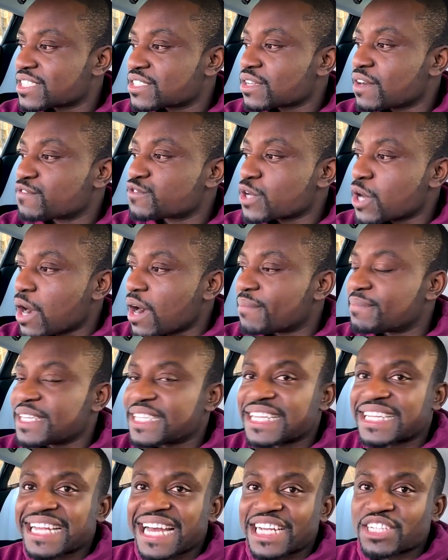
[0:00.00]
software update
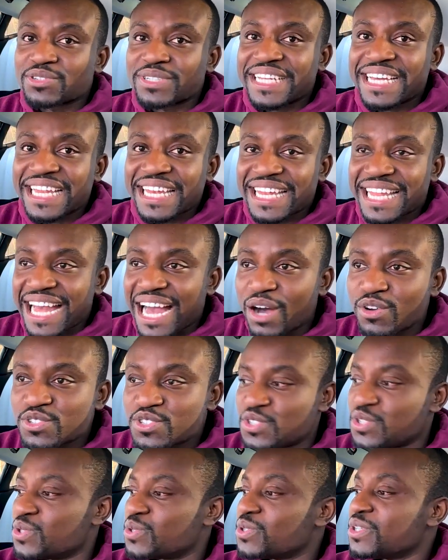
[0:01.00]
that actually
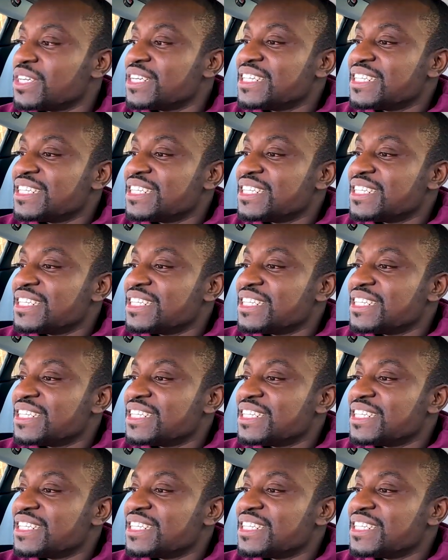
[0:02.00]
allows you